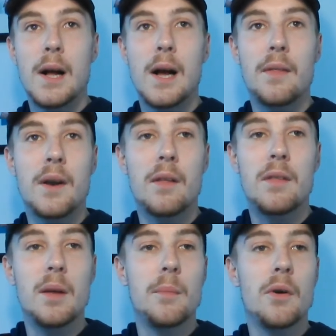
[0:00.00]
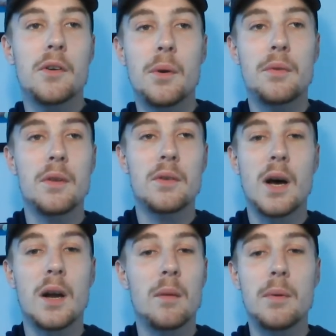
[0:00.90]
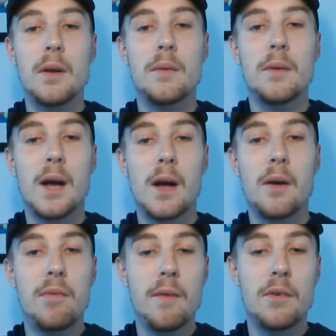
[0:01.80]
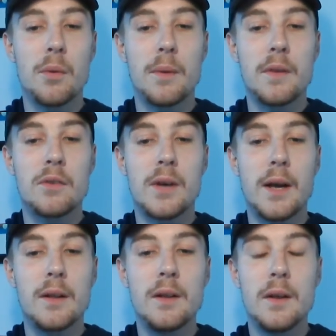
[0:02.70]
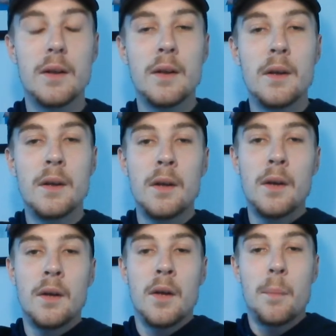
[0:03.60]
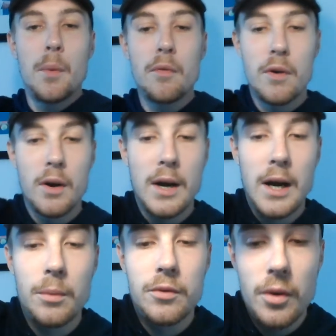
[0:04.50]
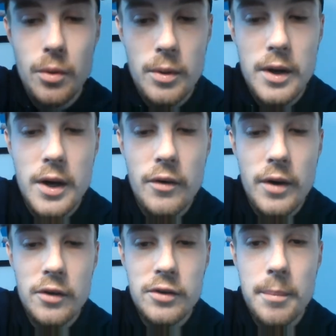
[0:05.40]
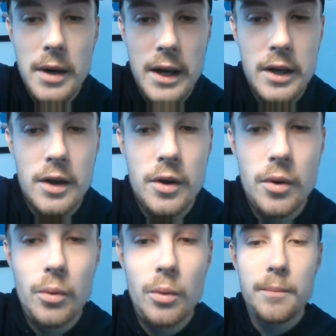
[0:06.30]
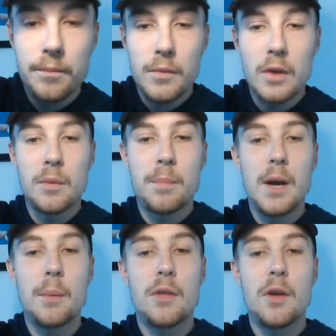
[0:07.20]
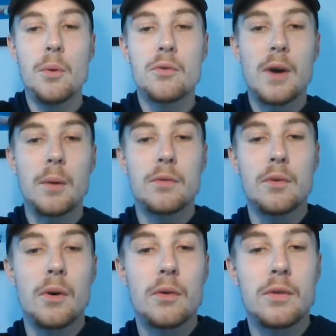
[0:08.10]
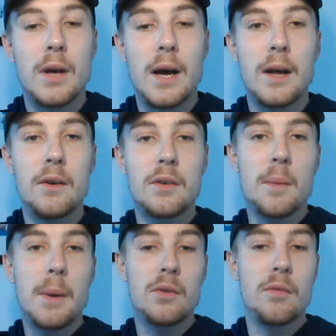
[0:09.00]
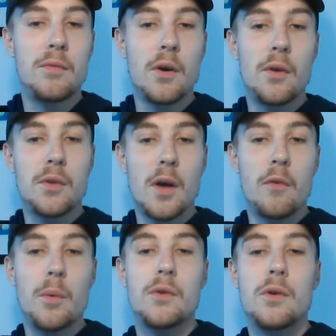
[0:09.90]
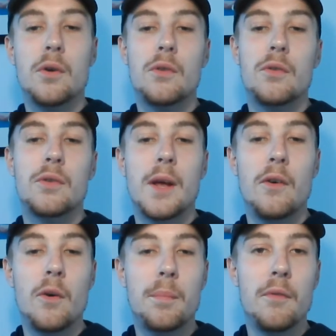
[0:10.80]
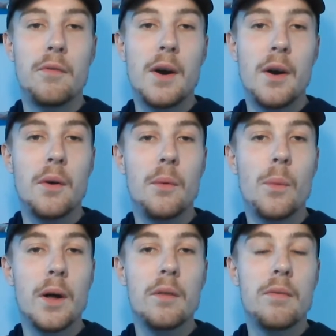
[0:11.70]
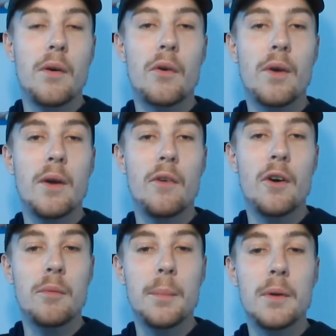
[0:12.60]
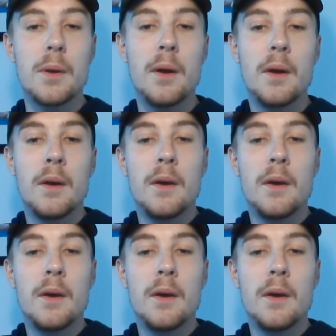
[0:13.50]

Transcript: then I think Muguruza is arguably favourite to win this title. Moving on now to Arina Sabalenka, who is a player with huge ground strokes and a massive first serve, which should set her up very well for a great run at Wimbledon.